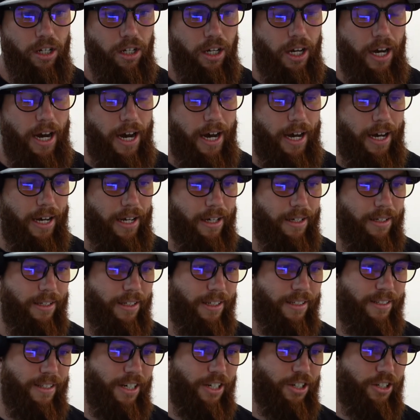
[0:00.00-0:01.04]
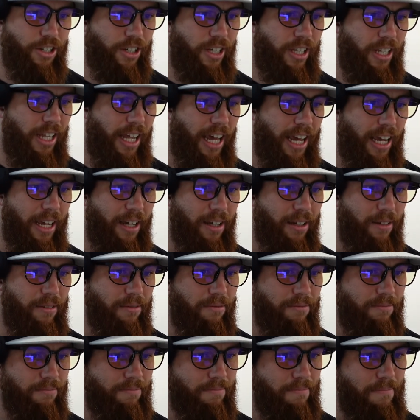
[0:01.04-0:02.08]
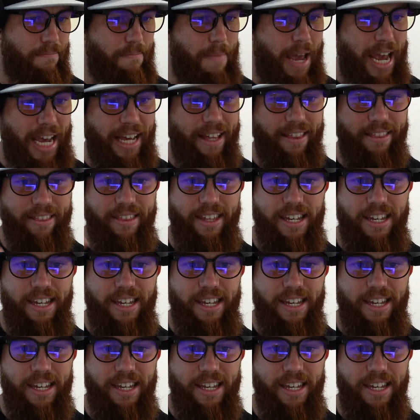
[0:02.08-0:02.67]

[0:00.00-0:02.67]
uh, essentially like make